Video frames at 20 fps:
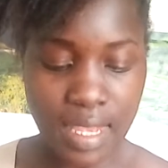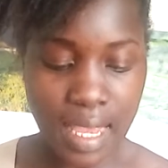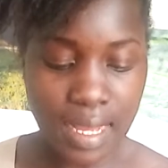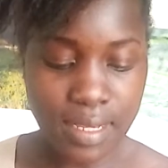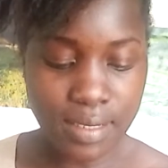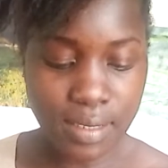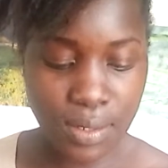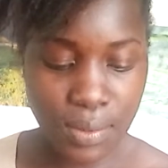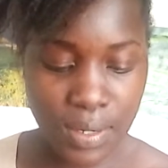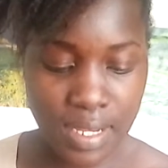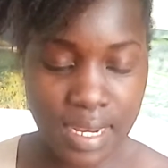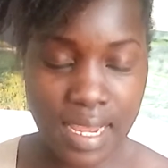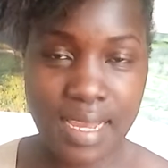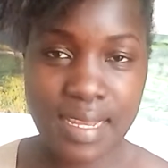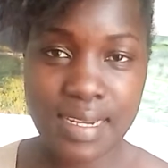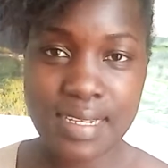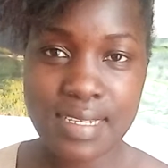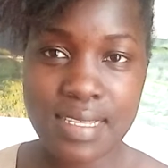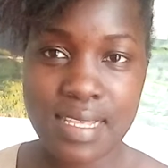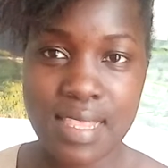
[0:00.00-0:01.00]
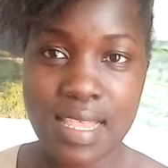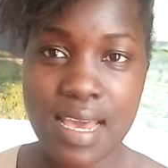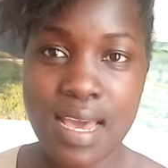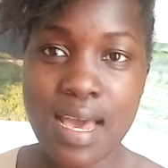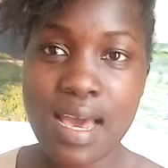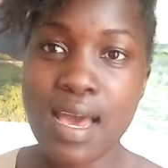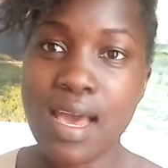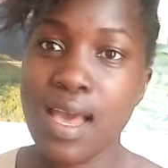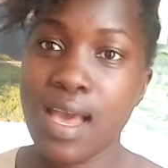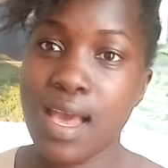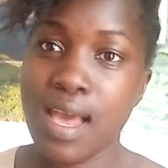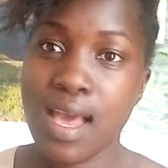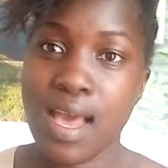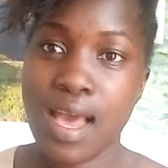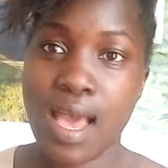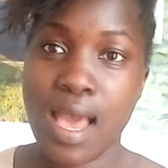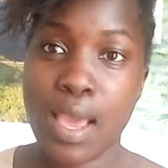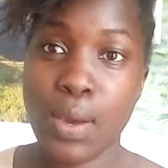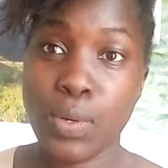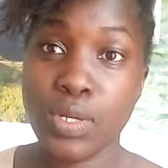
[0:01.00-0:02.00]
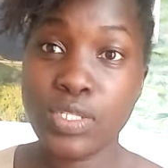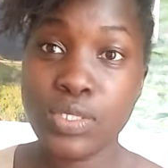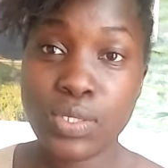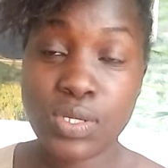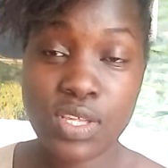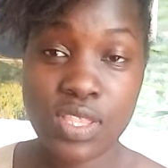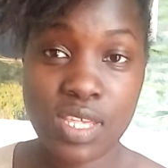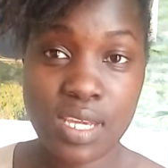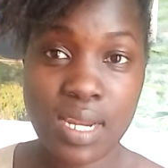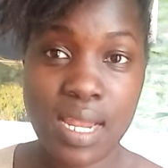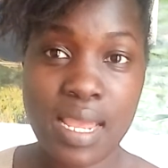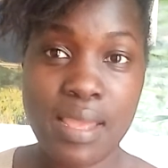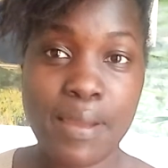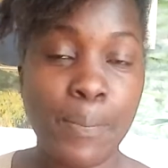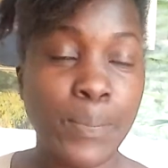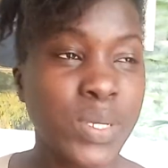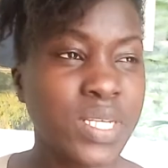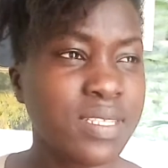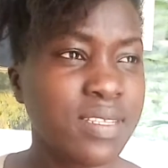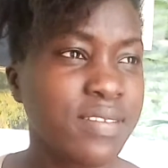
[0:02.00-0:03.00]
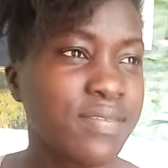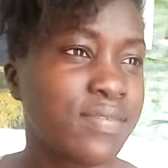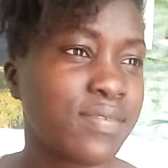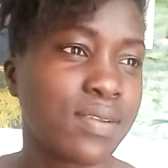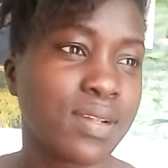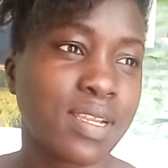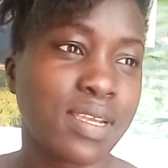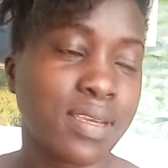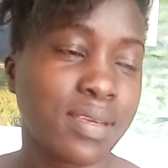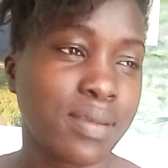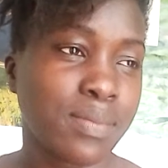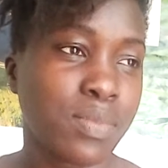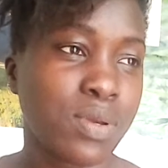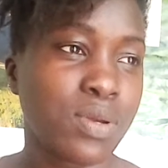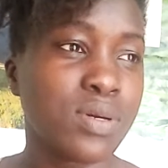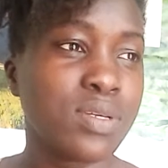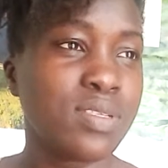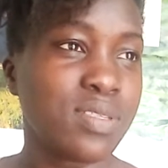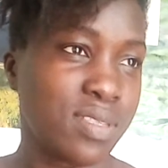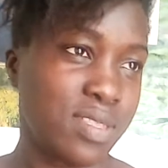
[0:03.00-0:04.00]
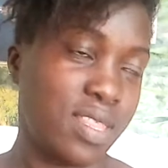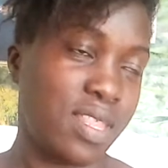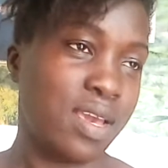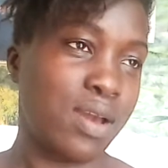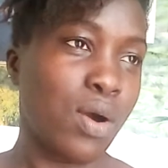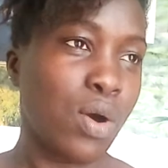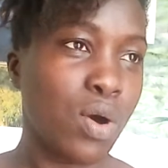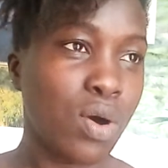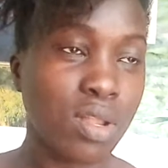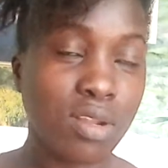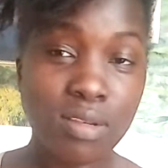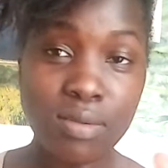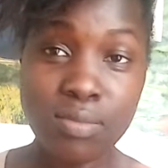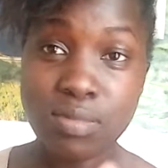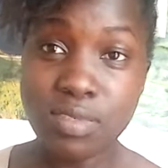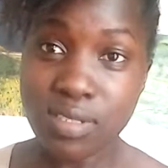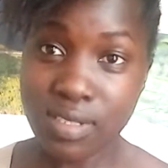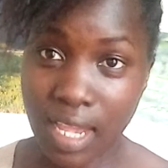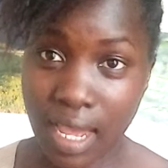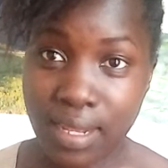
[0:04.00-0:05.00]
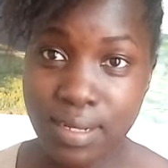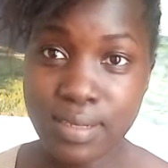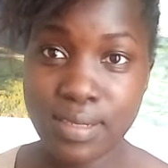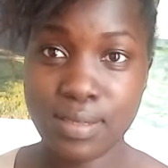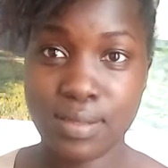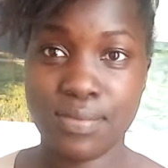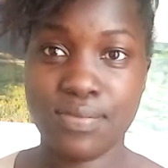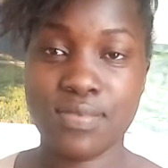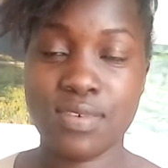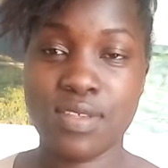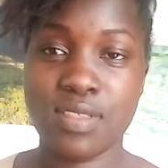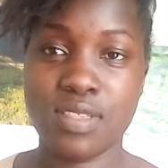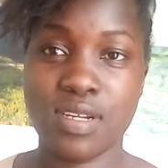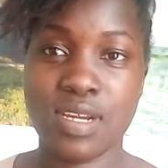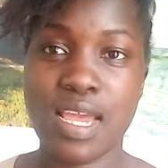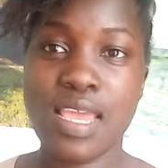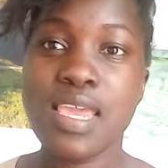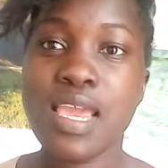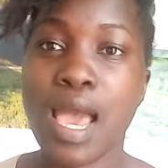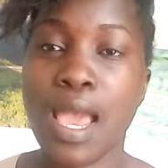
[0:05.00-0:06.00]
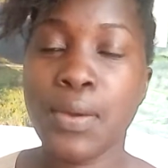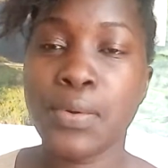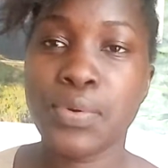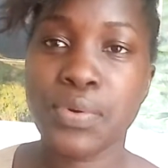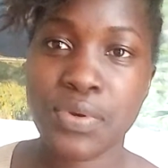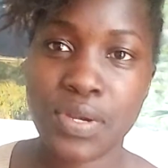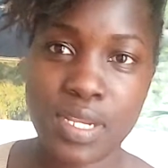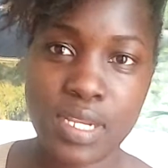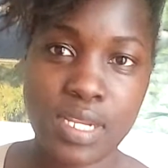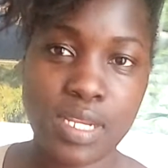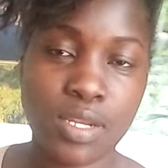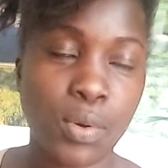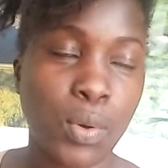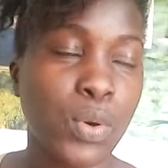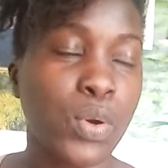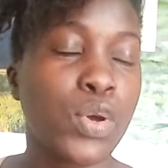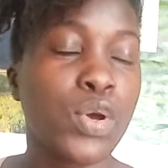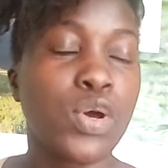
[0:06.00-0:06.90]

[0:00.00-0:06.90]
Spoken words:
So when I reached there, I went to Githurai peacefully, because the all sides of Githurai I already know.